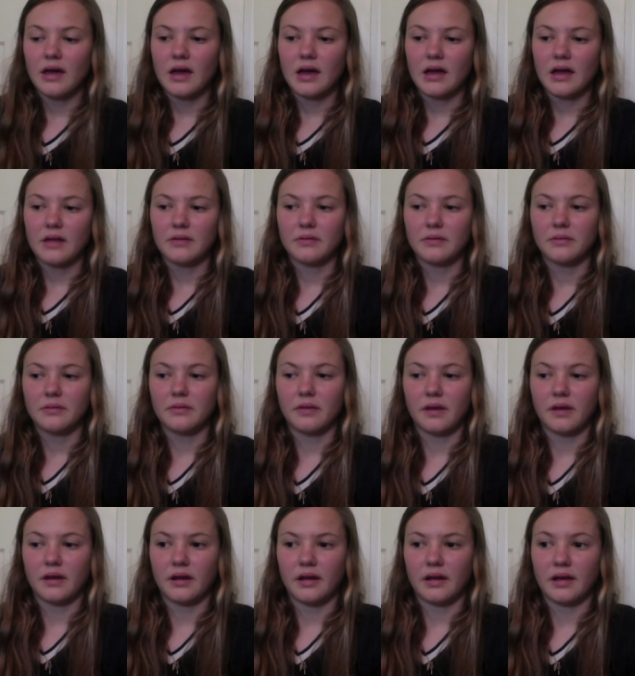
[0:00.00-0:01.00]
And then
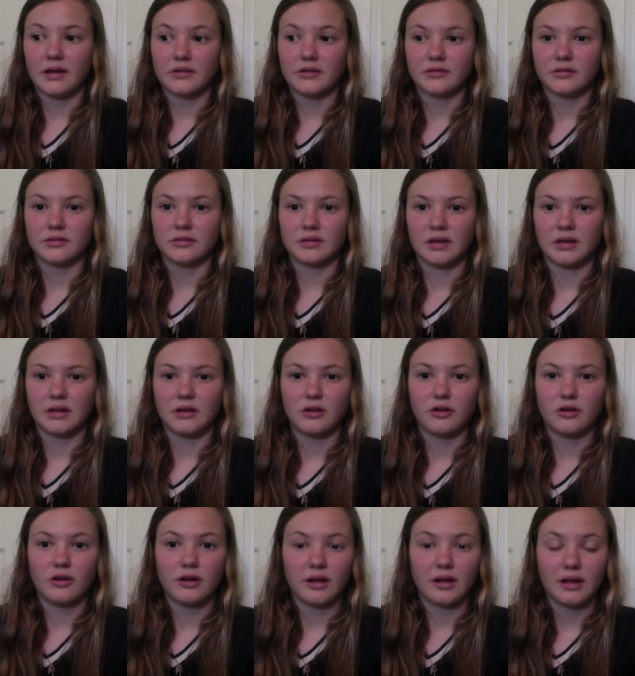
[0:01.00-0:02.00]
I asked her, I was like,
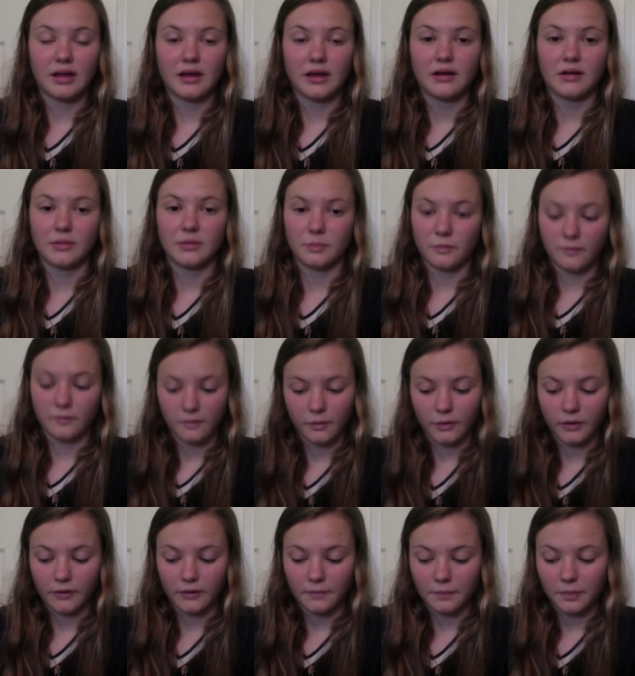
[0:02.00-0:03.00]
"Could I get him
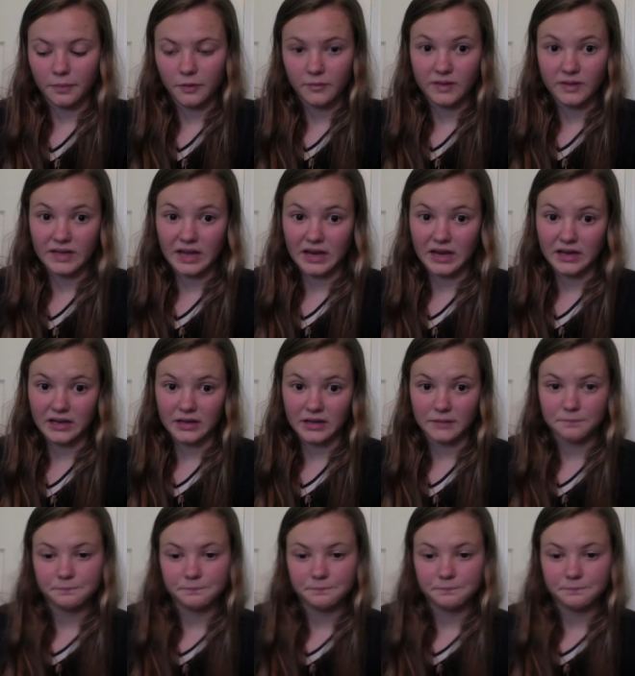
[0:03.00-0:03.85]
for three eighty?